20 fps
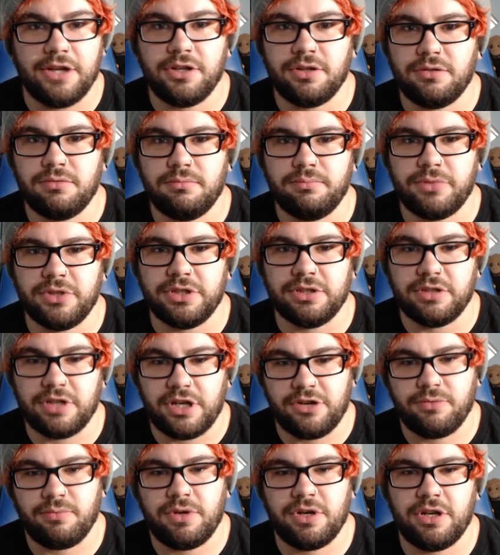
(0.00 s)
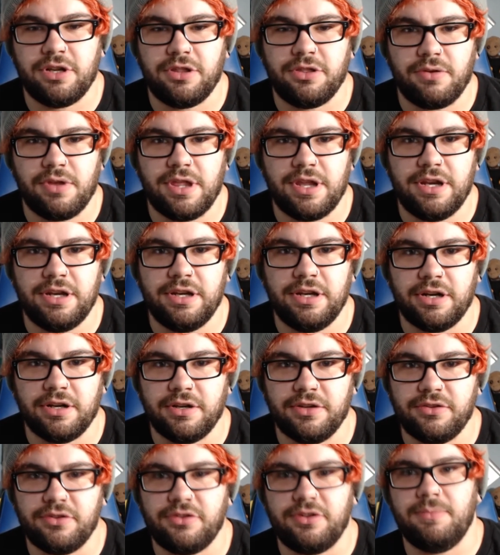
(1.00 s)
I don't, but I just wanted to throw that in here
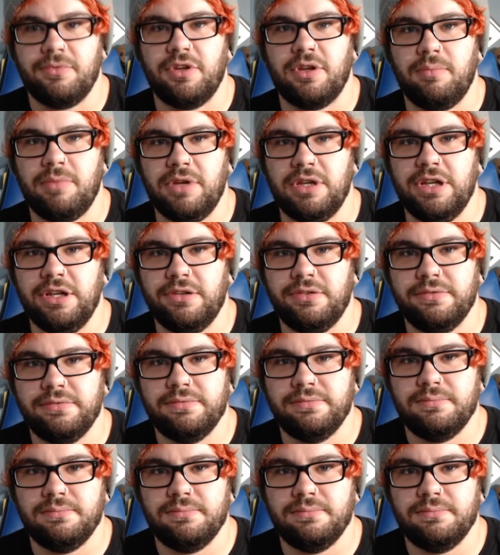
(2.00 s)
because it seems like a big deal.